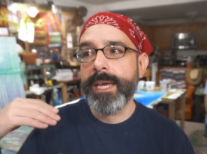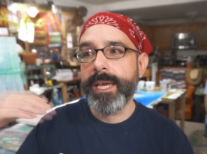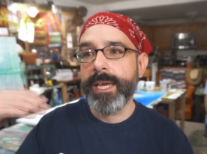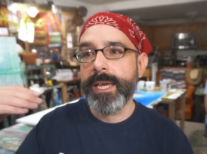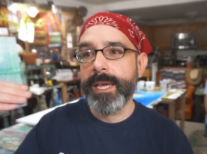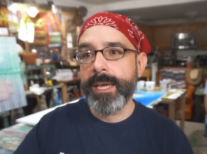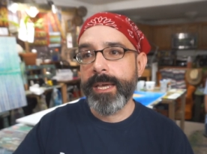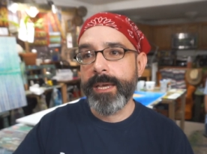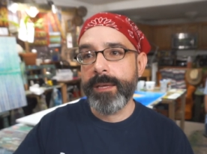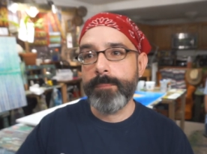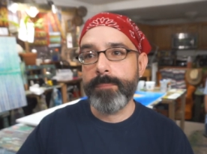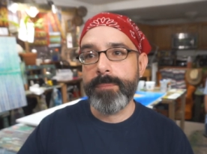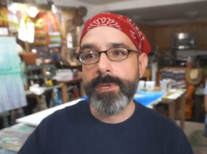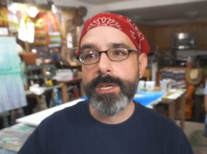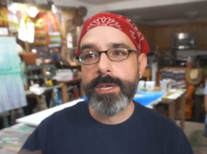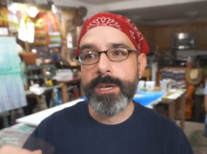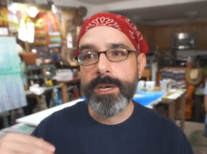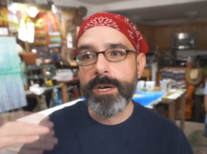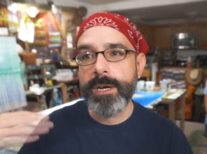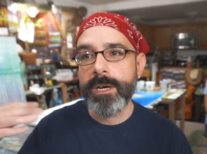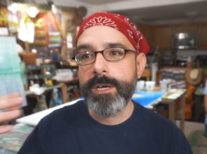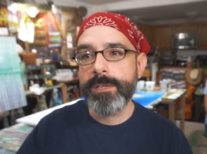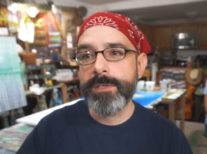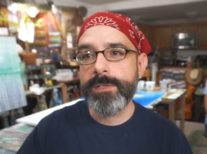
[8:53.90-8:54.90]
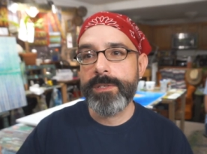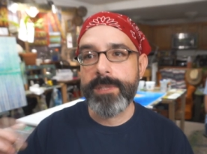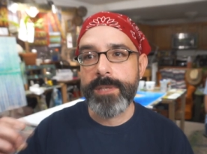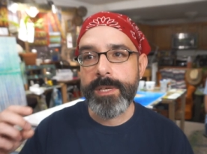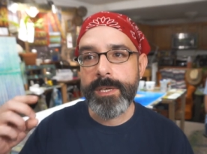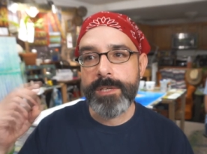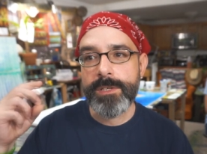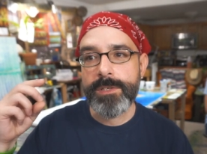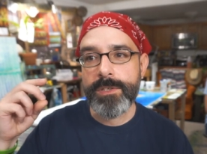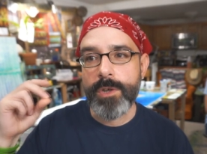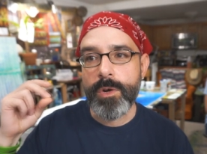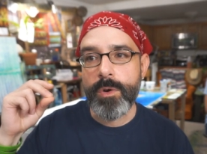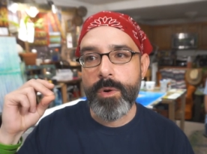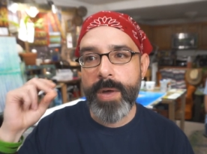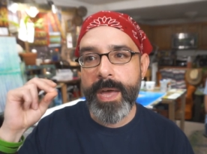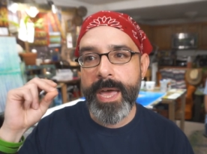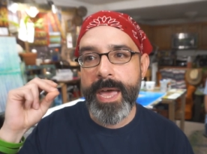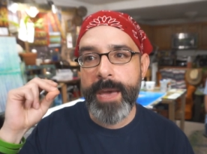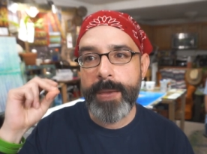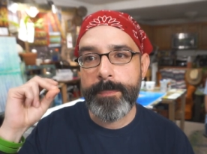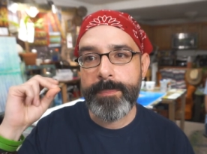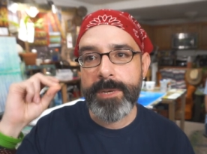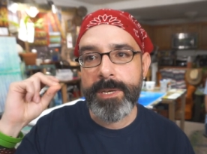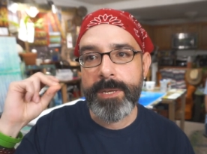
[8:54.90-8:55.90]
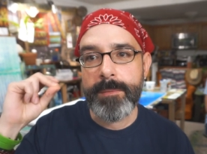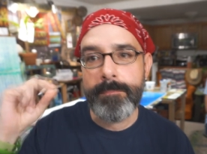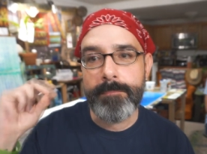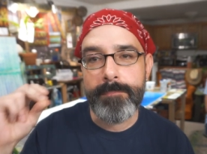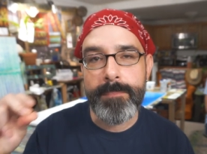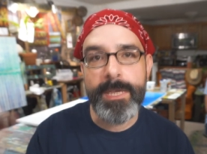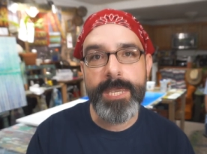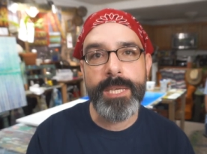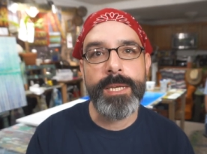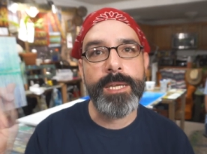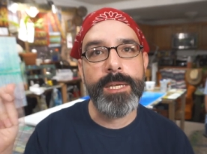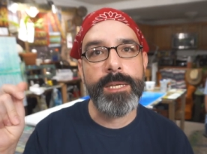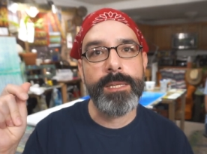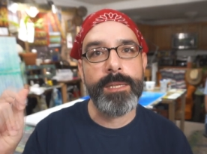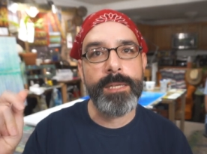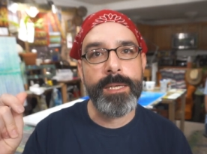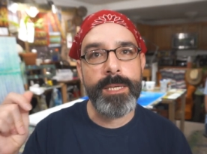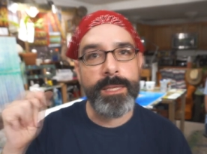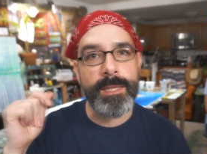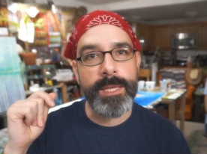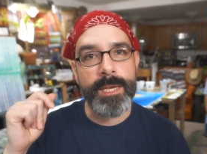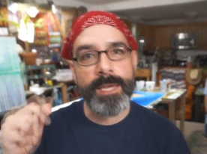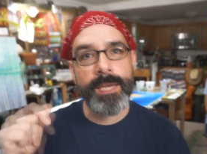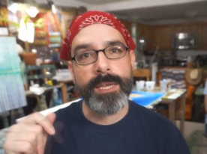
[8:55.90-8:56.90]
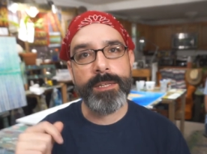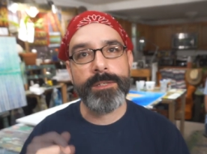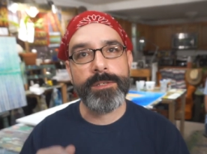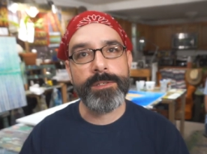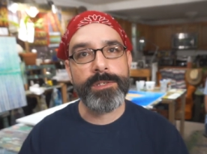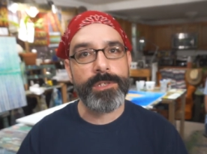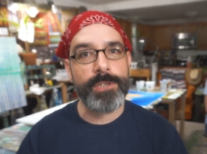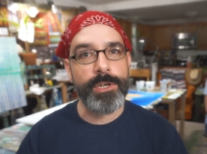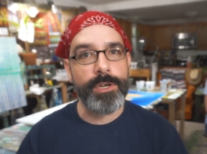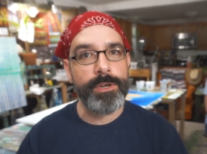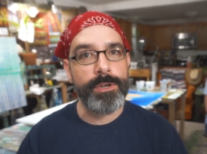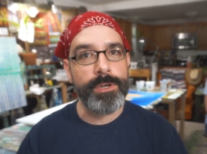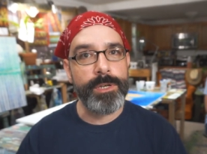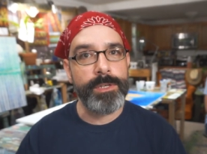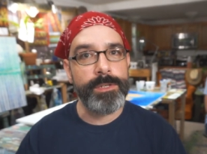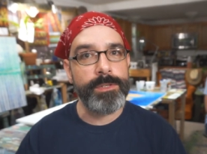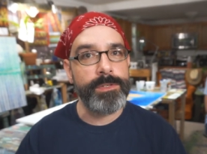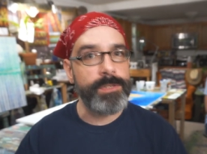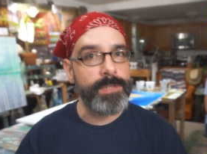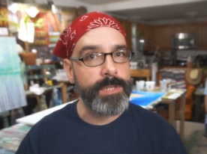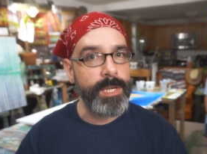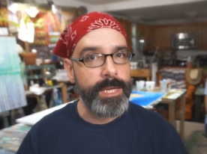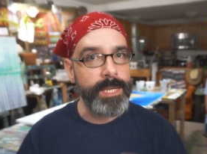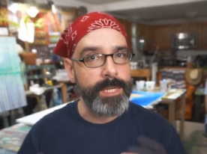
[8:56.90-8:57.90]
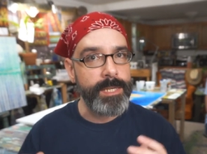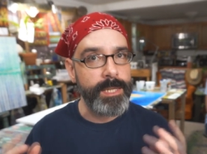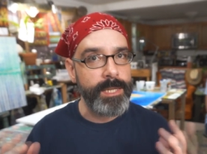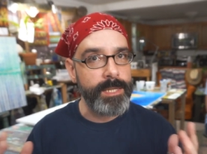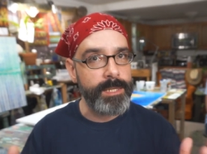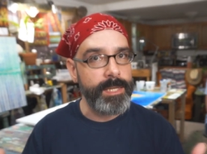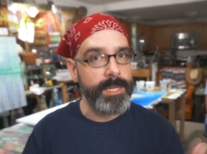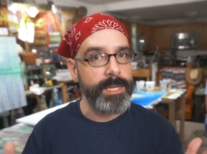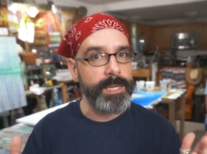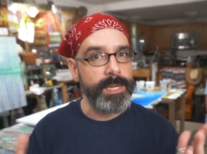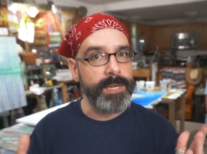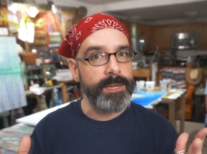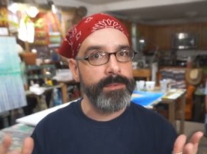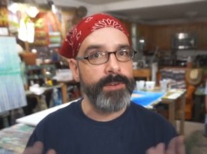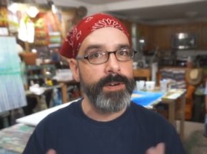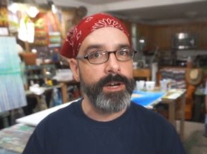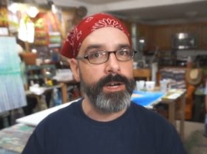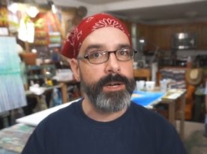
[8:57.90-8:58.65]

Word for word: and because things don't happen immediately, they get discouraged and then they give